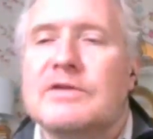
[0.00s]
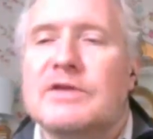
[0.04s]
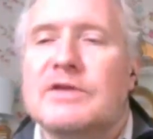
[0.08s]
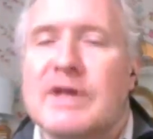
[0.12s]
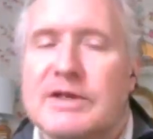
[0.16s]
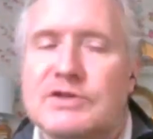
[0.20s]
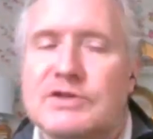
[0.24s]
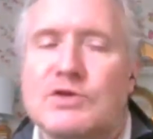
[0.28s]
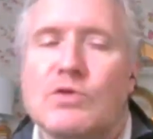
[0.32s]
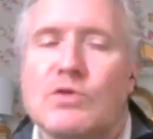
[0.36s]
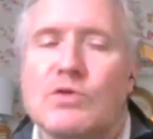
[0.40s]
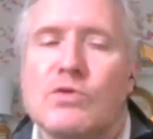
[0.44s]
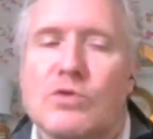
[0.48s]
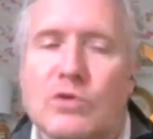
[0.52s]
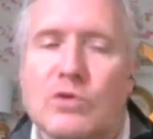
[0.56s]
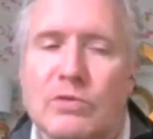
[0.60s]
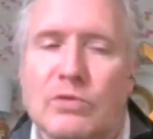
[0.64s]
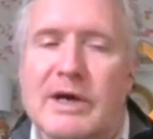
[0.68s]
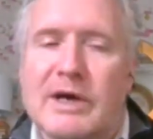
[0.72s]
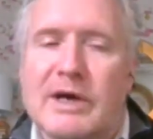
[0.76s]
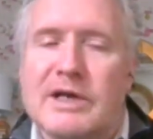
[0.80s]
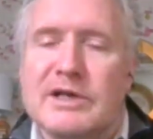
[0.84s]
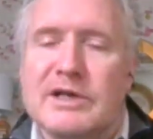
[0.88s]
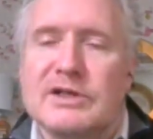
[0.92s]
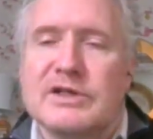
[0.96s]
that's
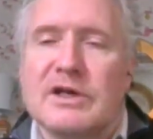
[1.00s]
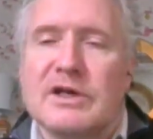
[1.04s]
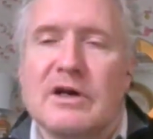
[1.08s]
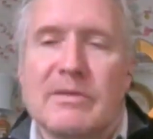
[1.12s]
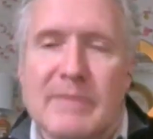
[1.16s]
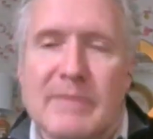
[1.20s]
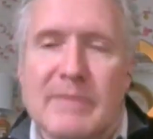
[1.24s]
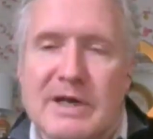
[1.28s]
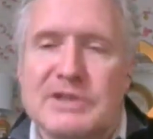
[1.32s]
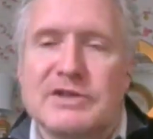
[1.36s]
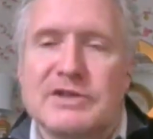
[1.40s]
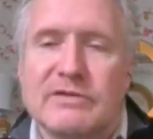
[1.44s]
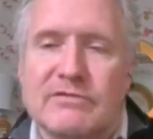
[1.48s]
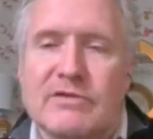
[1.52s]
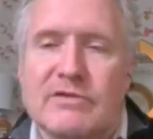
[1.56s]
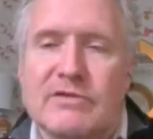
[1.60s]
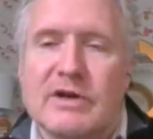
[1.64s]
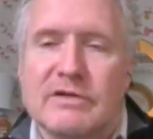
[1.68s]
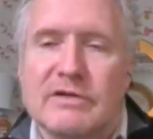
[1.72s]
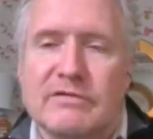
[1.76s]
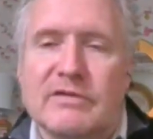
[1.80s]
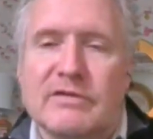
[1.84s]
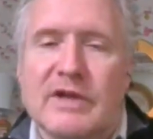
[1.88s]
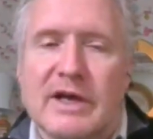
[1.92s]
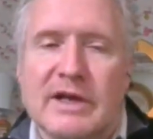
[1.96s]
always a massive
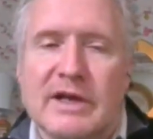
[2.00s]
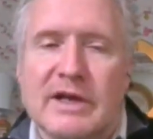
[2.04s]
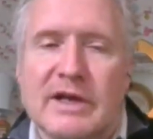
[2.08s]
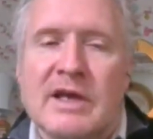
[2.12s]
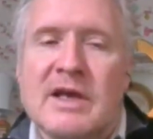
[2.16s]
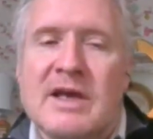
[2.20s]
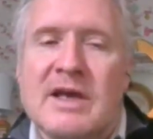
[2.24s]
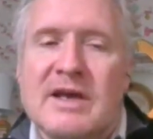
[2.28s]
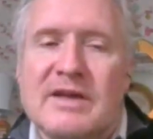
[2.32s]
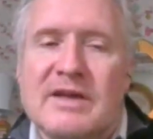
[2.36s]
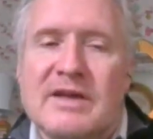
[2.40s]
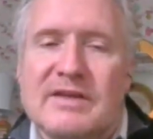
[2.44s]
red flag.